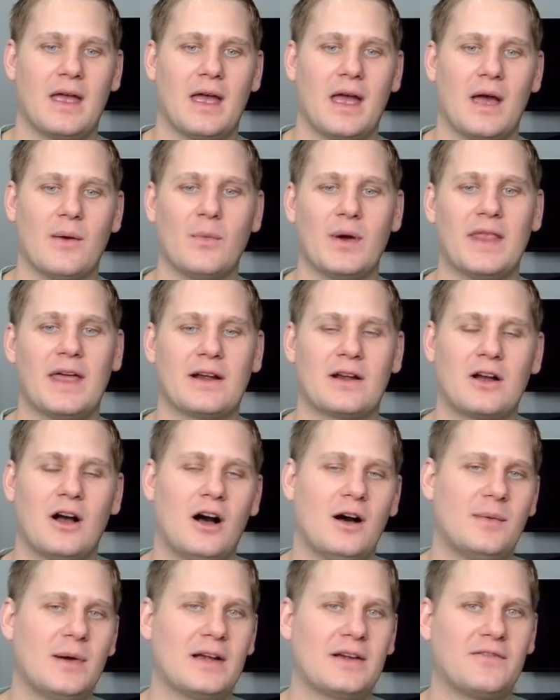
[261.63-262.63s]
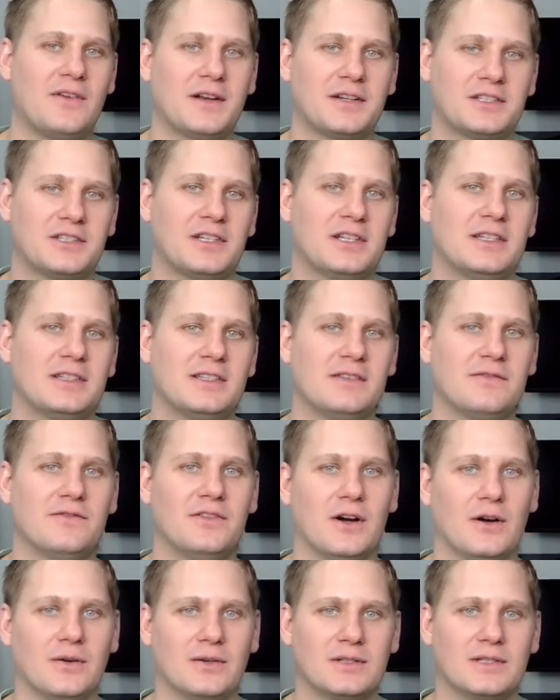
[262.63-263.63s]
And when that callback function is
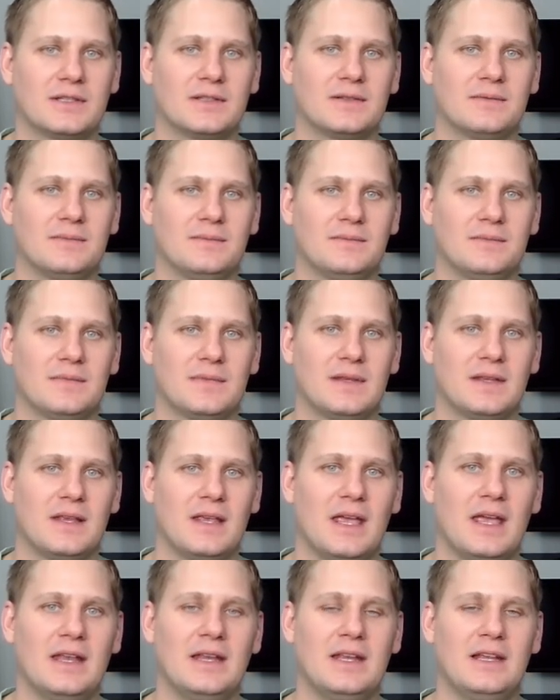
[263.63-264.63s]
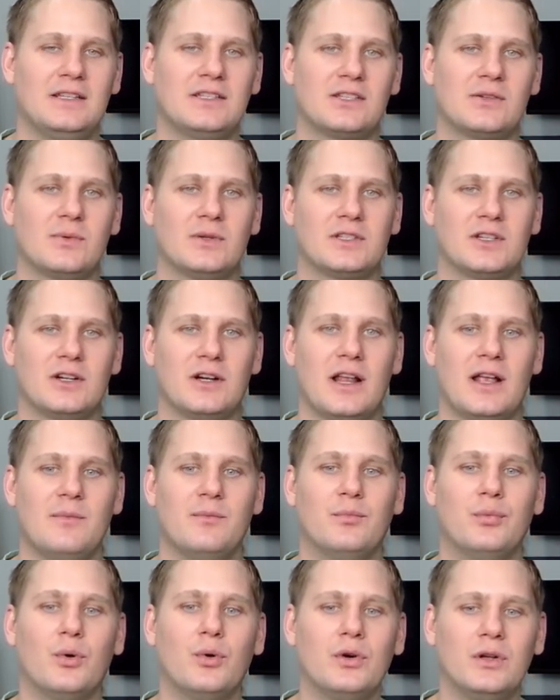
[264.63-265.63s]
invoked, it needs to return a
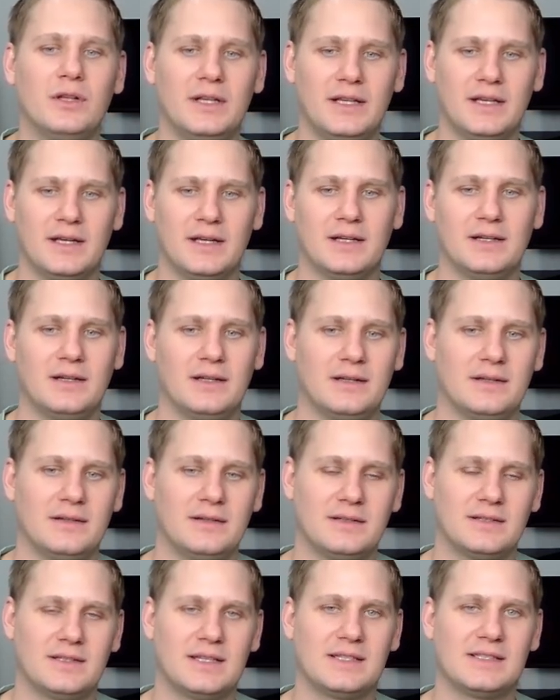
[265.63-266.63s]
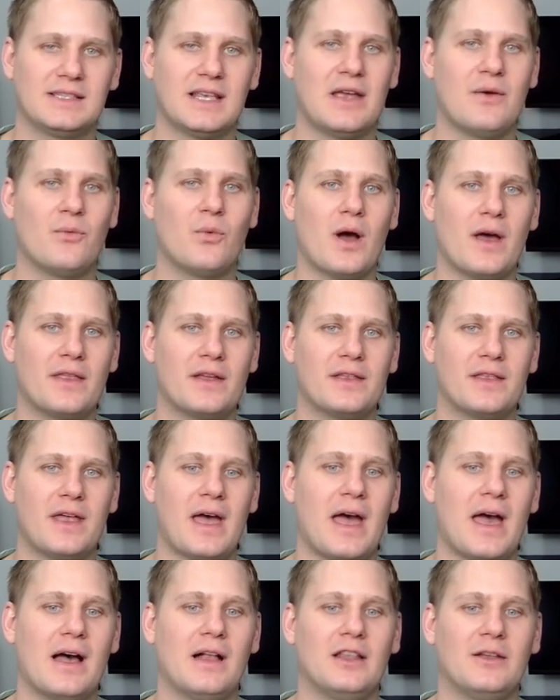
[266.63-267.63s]
Boolean to say whether
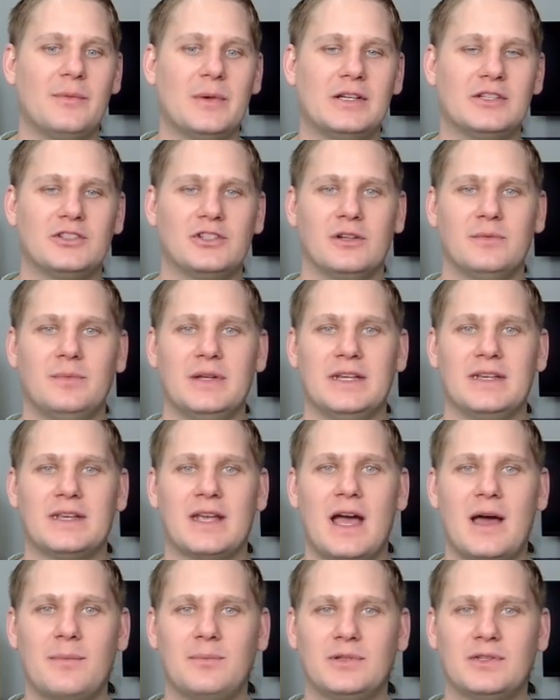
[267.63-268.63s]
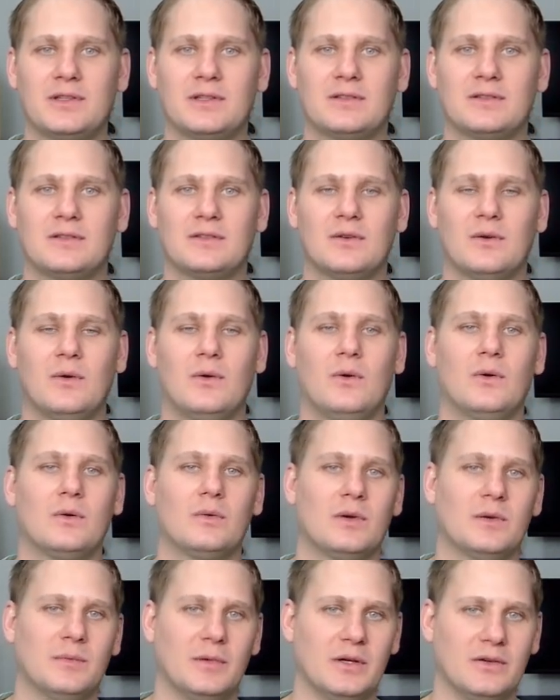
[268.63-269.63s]
that element should be kept or
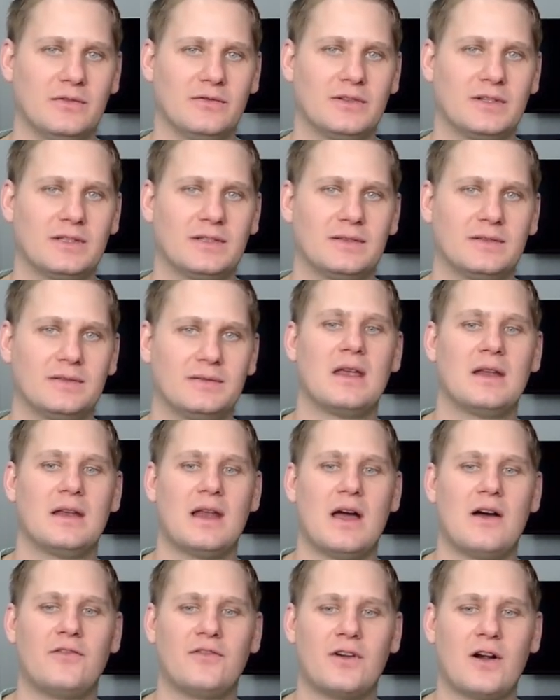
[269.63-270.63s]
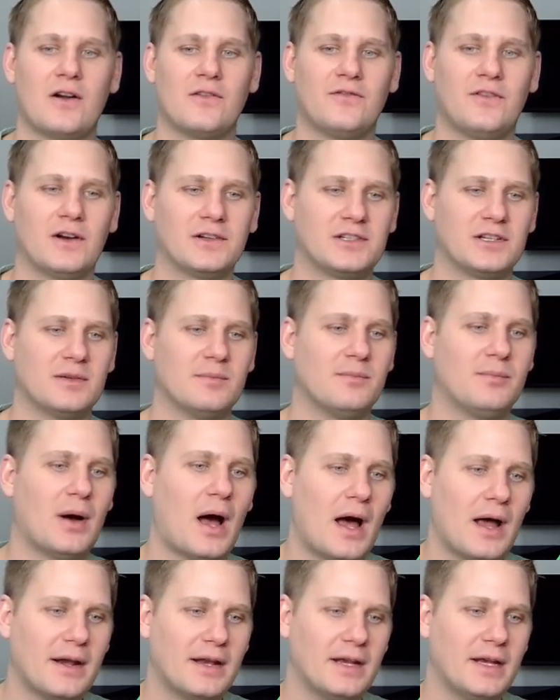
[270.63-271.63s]
removed. Now for our function
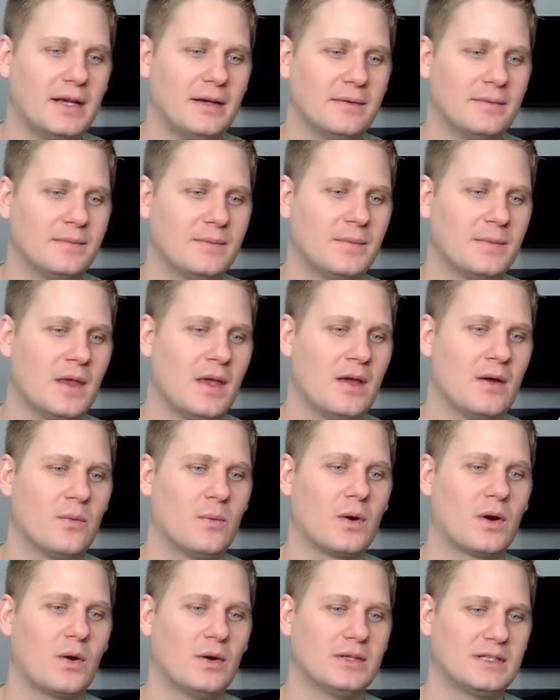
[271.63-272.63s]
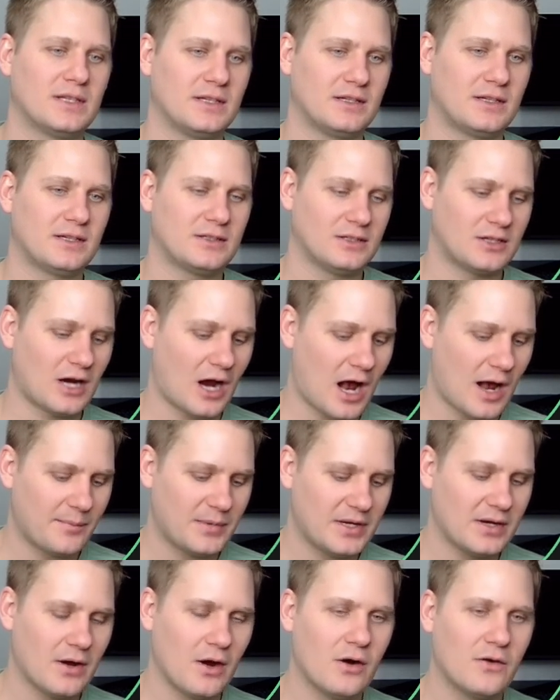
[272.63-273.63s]
body, we're going to
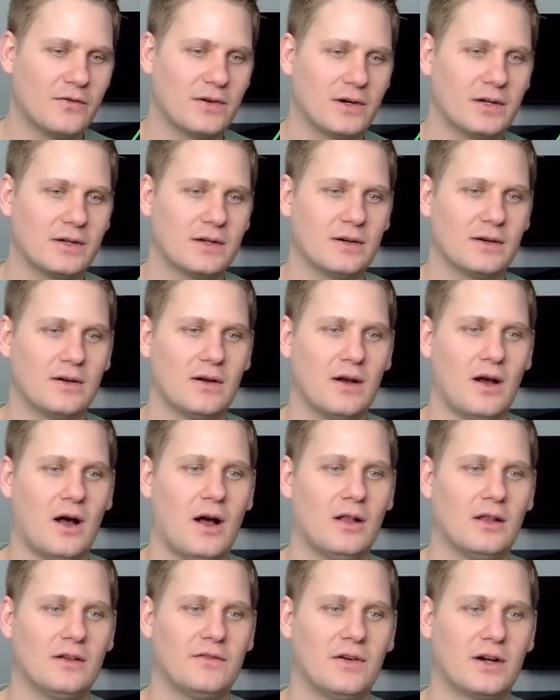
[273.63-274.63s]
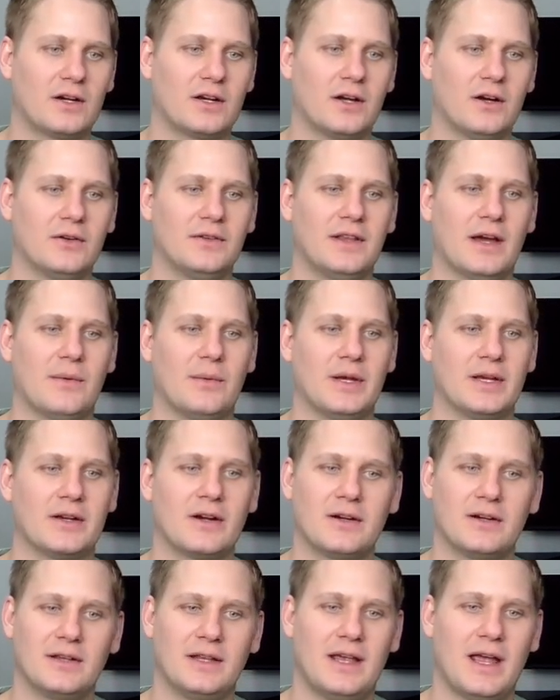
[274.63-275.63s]
copy over all of our code that we
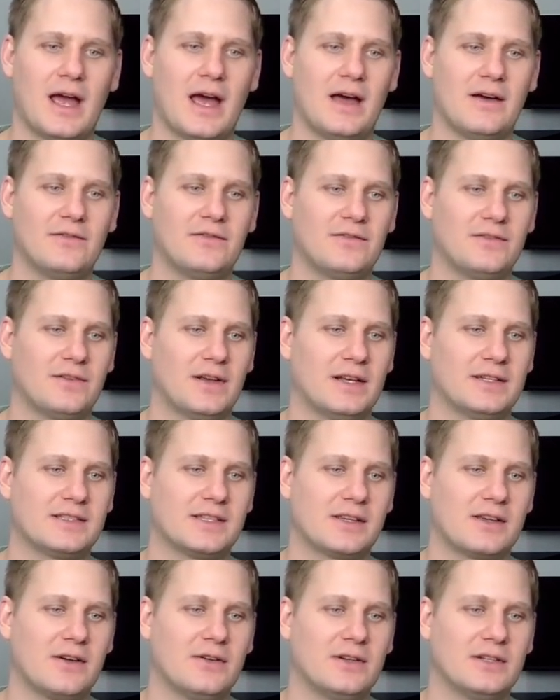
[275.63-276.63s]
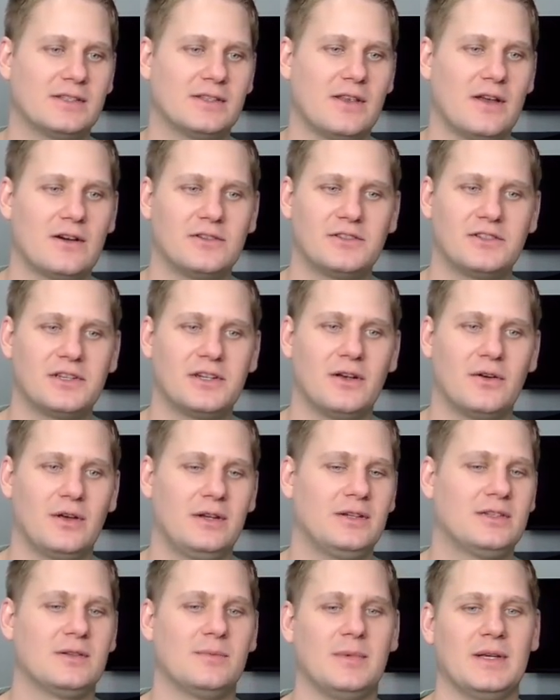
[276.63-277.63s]
currently have, as the code is largely going
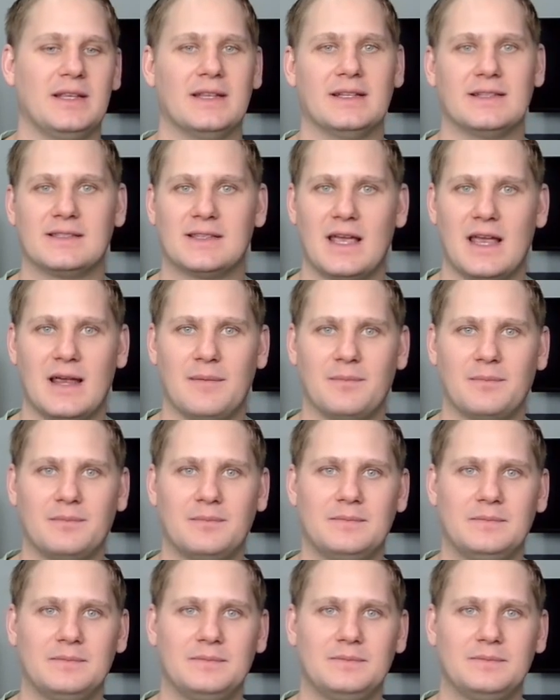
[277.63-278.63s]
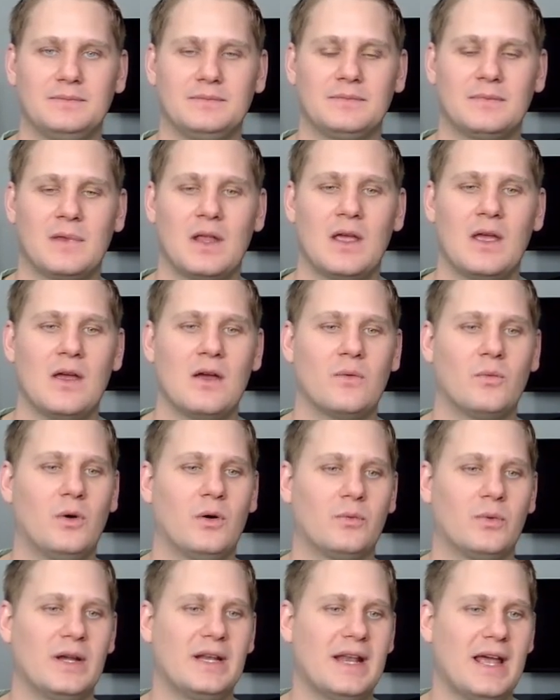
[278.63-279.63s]
to be the same. We'll
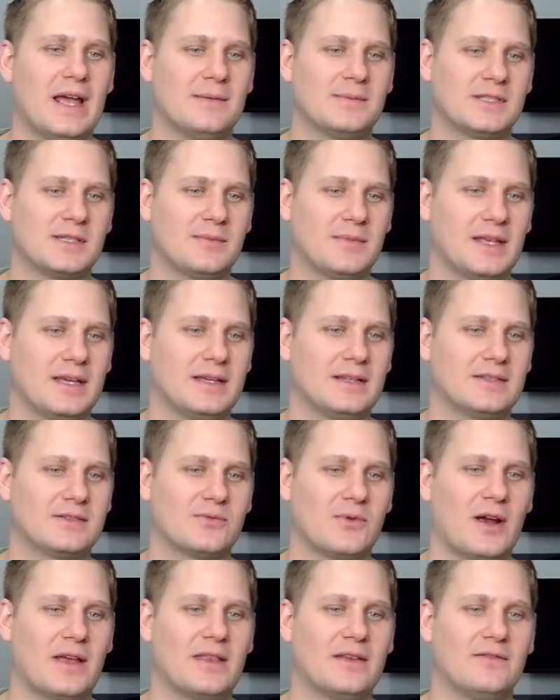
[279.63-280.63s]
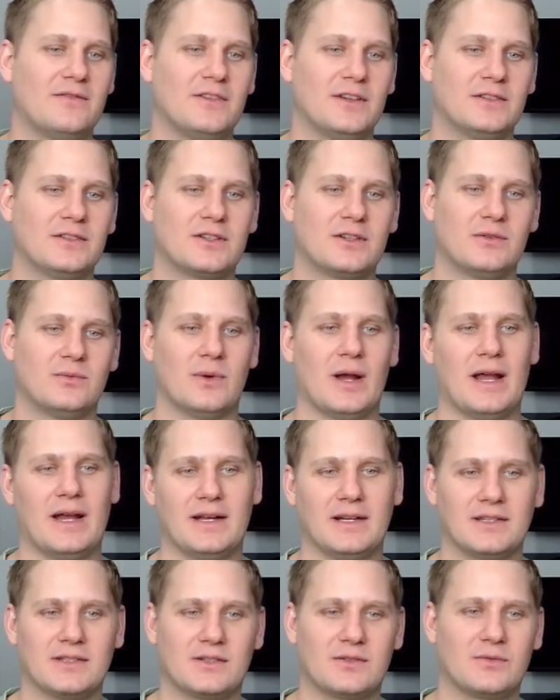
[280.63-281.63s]
rename some things. Rather than filtered
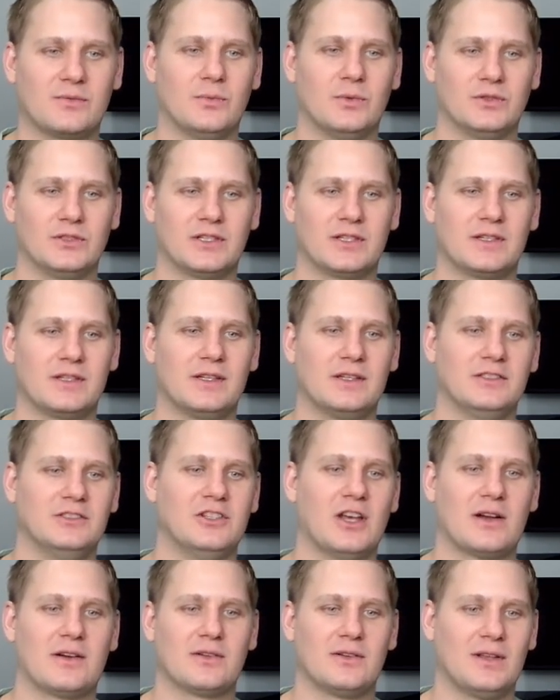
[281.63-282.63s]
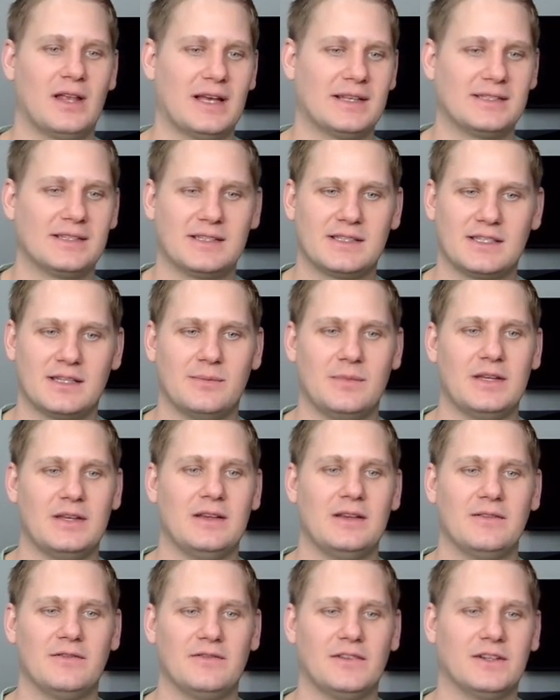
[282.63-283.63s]
ratings, we'll just generalize this to
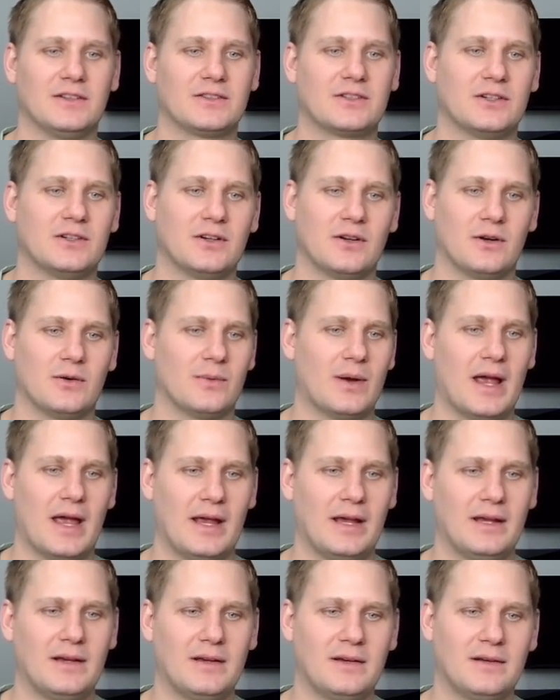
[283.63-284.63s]
be filtered array.